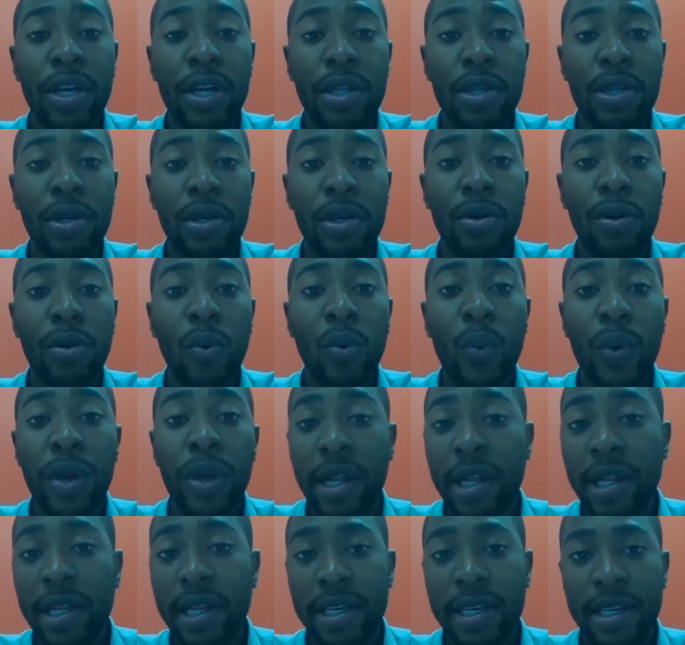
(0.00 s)
to
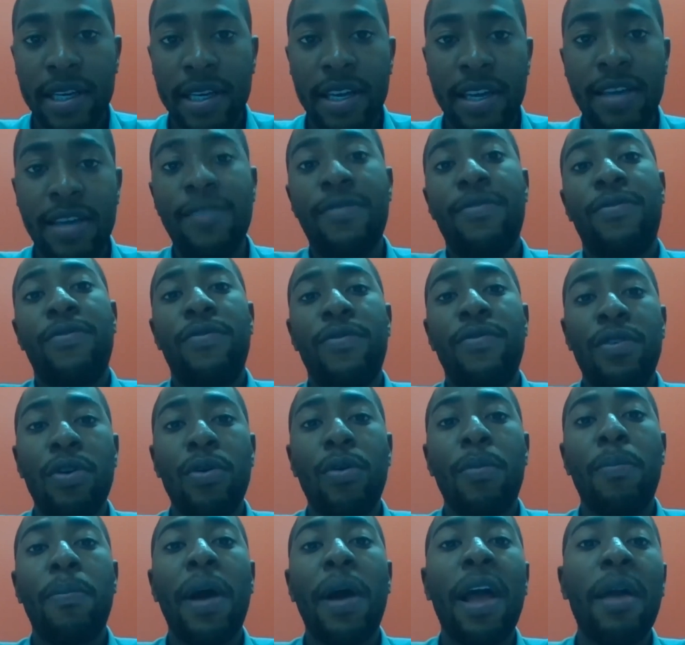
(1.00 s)
political will
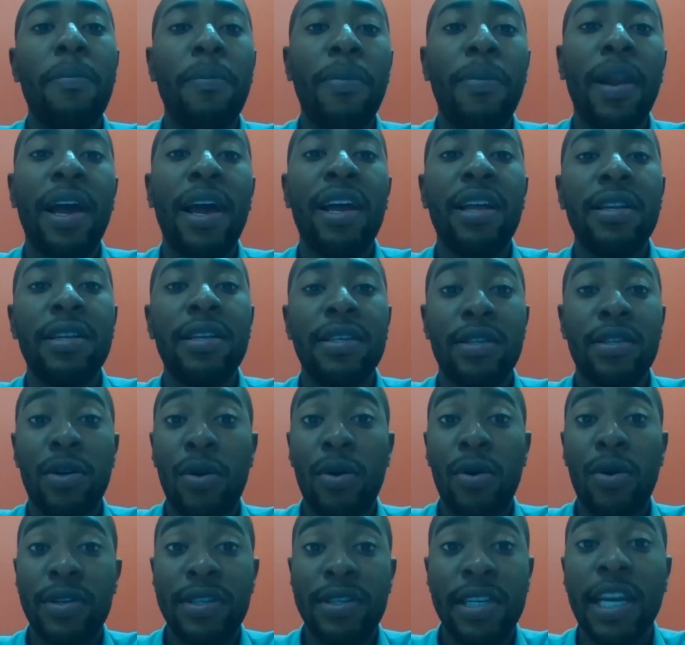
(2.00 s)
if your
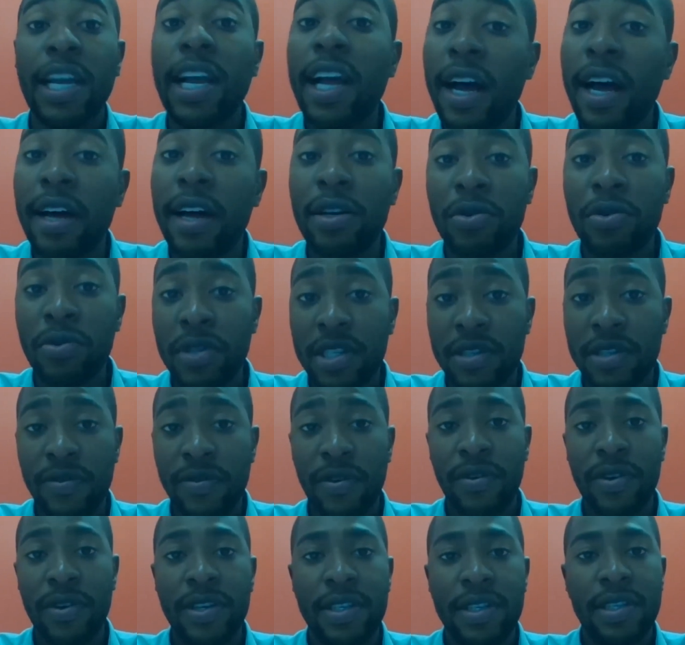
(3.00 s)
pipeline is crossing
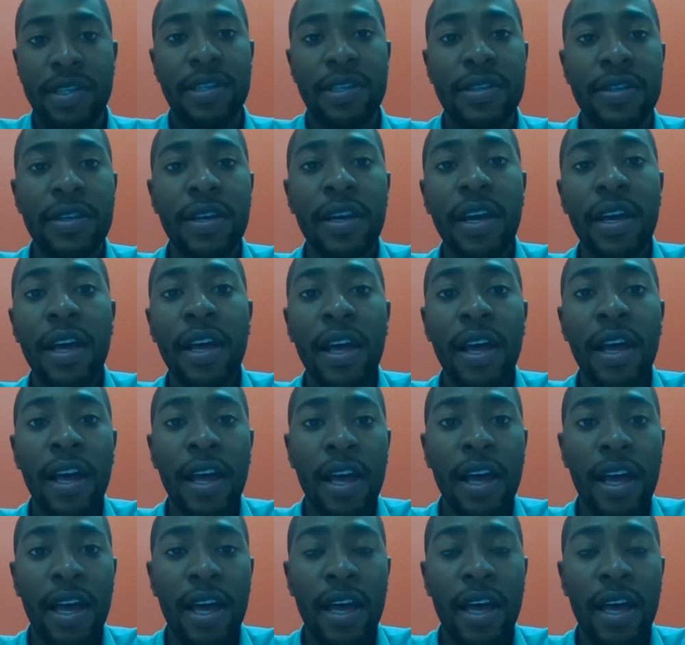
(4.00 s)
countries, for instance.